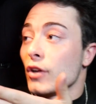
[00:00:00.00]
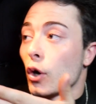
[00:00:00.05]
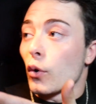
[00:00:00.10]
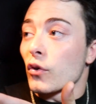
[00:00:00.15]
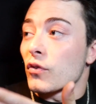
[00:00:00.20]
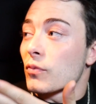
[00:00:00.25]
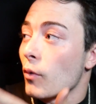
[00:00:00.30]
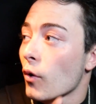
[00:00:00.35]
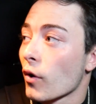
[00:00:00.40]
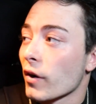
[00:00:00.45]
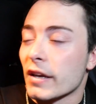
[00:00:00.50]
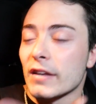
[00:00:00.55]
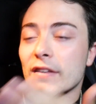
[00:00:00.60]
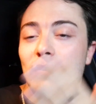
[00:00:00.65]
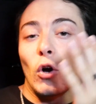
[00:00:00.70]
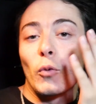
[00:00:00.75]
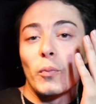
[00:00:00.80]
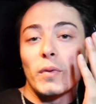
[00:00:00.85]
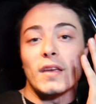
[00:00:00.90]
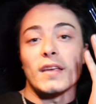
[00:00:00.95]
knows more. He
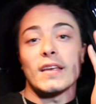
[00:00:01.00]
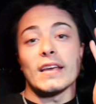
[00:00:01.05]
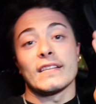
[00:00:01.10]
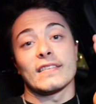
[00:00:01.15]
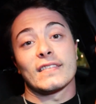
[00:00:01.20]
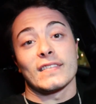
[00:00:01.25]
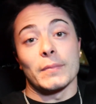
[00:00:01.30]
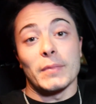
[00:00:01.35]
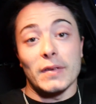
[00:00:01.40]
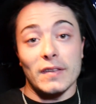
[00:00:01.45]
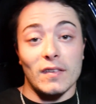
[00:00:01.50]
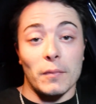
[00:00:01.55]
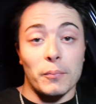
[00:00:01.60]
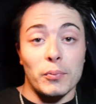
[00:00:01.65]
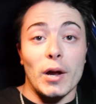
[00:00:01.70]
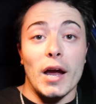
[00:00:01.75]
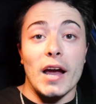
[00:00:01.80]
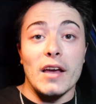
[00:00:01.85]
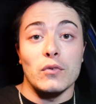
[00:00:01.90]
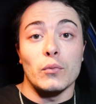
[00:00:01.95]
told me it's gonna be a
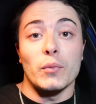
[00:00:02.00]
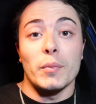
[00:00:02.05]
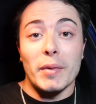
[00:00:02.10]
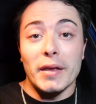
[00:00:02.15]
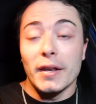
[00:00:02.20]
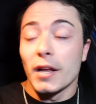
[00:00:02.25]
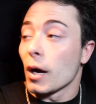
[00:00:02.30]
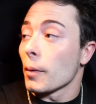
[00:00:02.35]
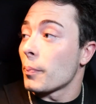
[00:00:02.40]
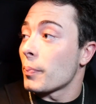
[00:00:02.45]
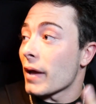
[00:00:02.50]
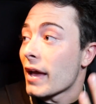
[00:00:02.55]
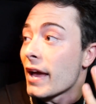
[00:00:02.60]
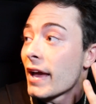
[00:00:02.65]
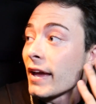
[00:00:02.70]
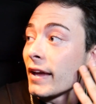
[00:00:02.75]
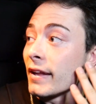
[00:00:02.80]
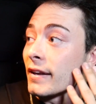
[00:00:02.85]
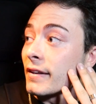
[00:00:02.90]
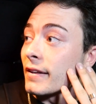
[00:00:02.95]
surprise when we meet up
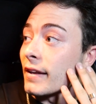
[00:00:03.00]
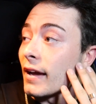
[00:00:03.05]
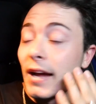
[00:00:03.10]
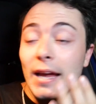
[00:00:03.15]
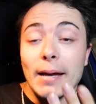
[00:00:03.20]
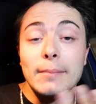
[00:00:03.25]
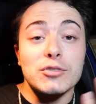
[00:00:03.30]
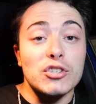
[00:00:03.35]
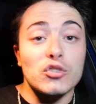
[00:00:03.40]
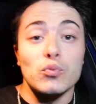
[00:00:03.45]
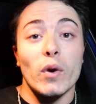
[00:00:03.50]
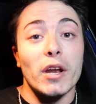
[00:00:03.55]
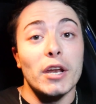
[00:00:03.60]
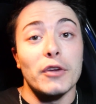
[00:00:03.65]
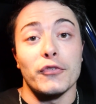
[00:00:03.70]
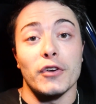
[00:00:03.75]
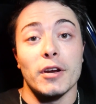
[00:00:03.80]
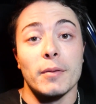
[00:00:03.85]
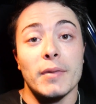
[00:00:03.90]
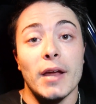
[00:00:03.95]
and I am just waiting
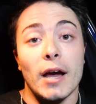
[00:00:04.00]
for him